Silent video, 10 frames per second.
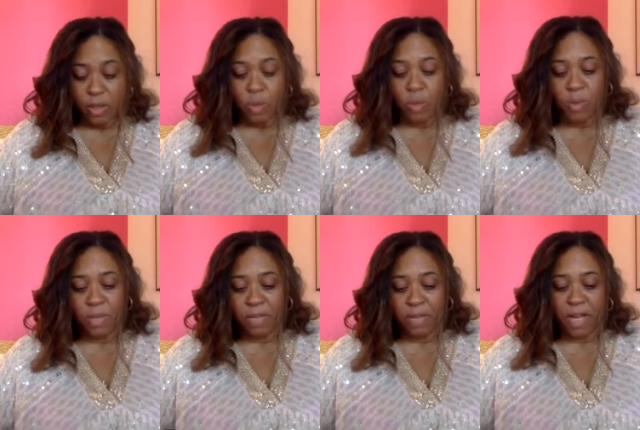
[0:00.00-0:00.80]

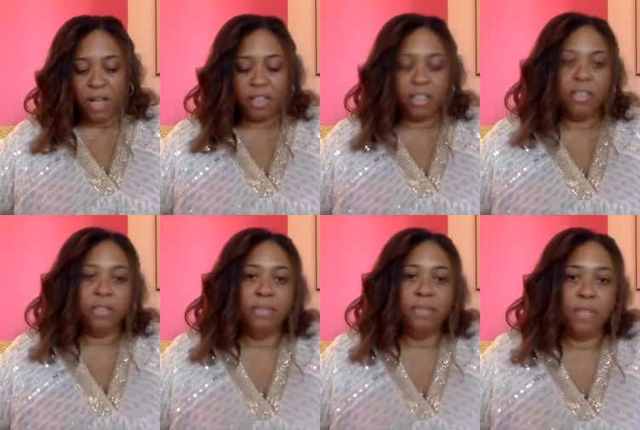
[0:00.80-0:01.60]
Women of color
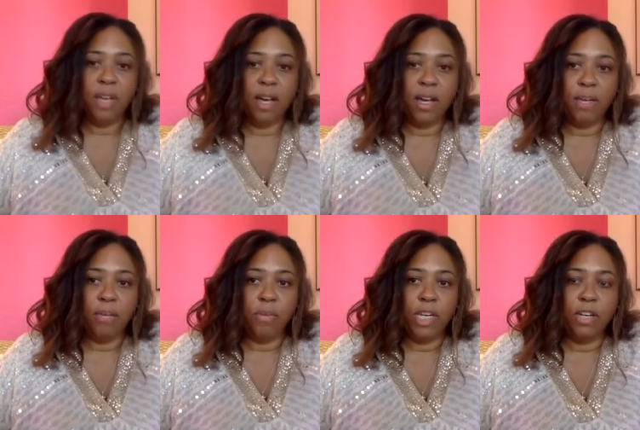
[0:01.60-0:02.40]

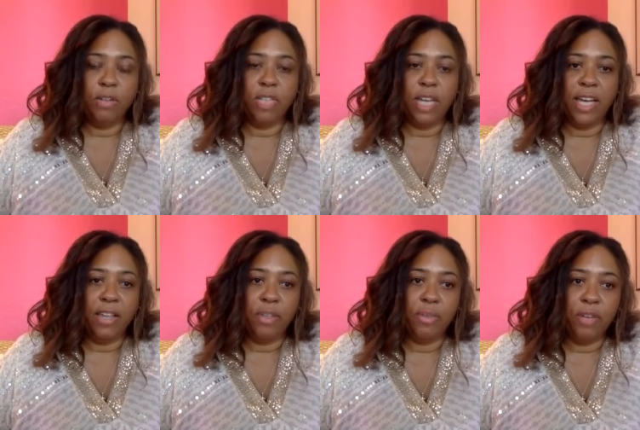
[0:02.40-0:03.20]
um, we know die
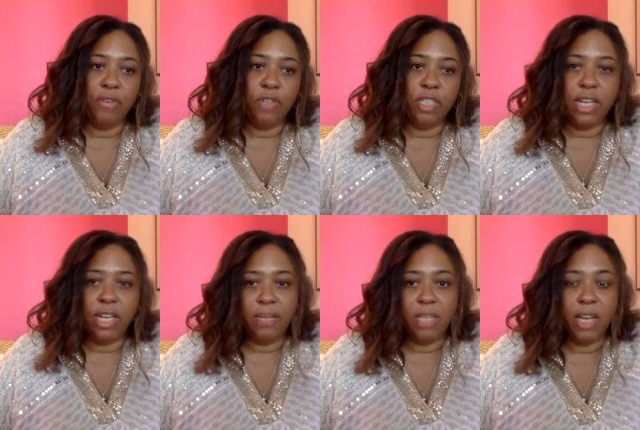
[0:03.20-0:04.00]
at three to four
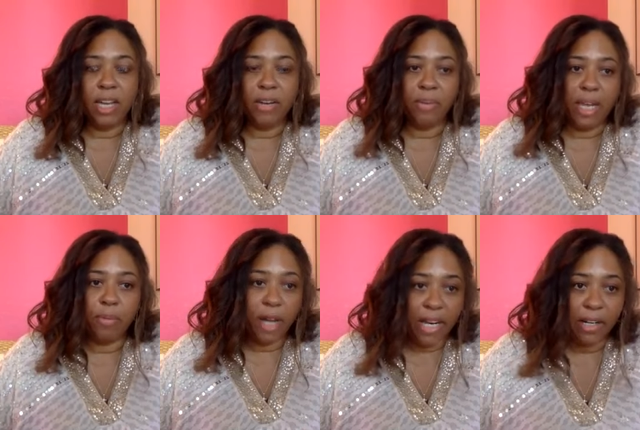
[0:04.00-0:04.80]
times higher
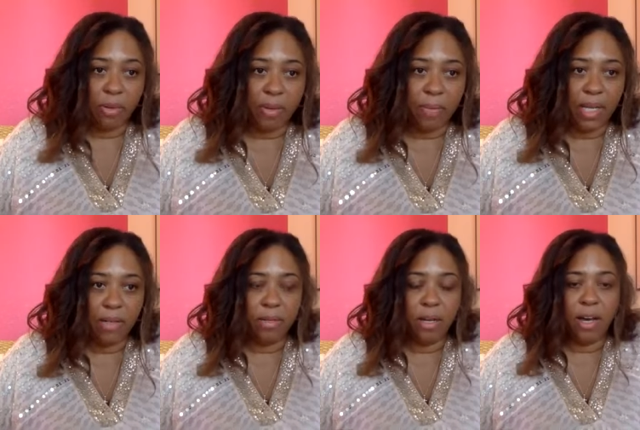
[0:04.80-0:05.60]
rate pregnant
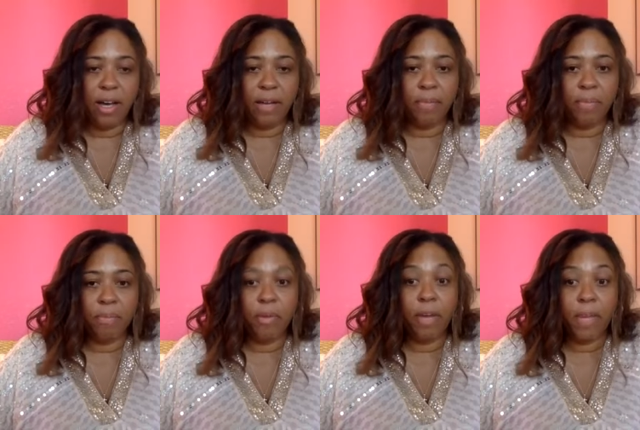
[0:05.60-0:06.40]
women, um,
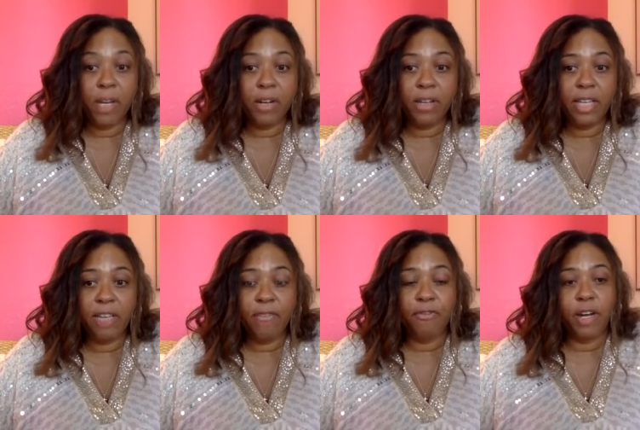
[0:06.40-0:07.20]

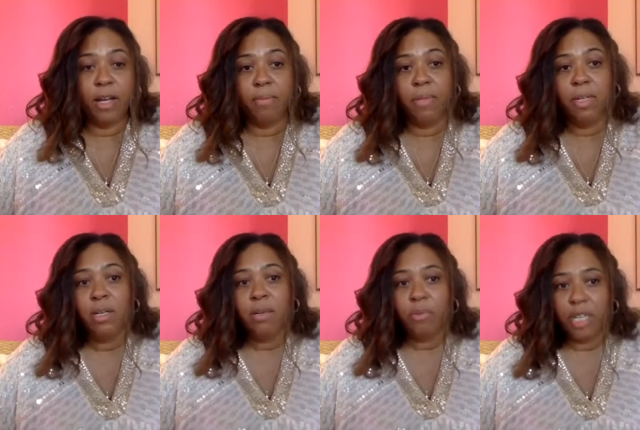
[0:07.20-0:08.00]
primarily from
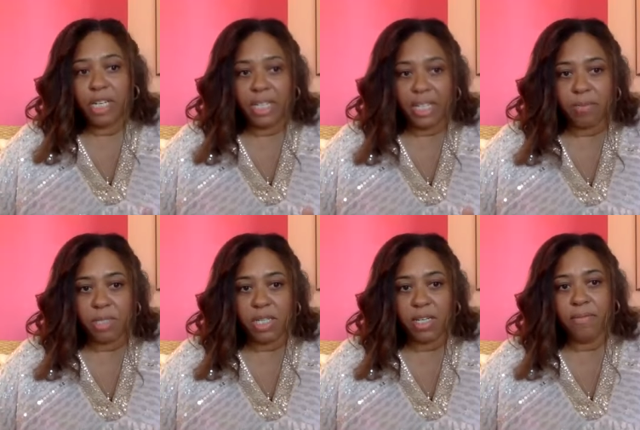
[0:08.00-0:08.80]

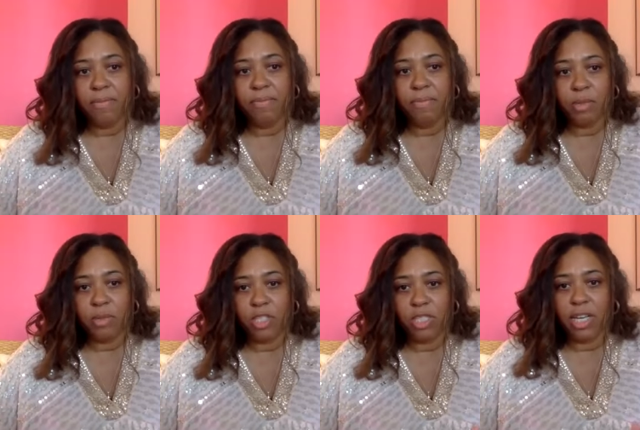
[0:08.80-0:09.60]
preeclampsia,
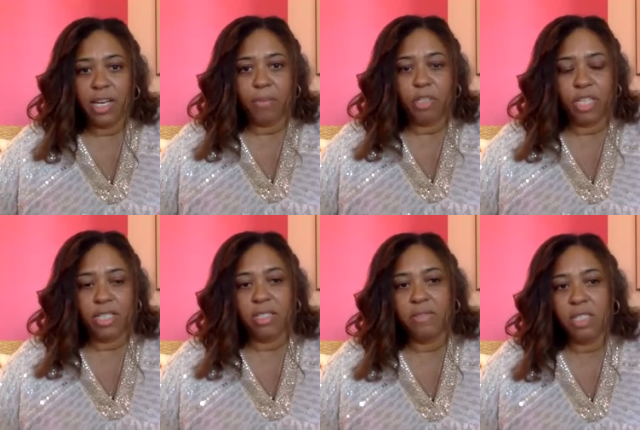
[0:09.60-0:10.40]
which is the
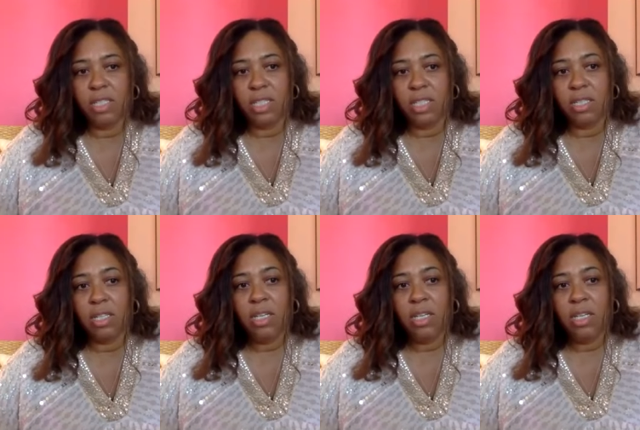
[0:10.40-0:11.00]
hypertensive disease,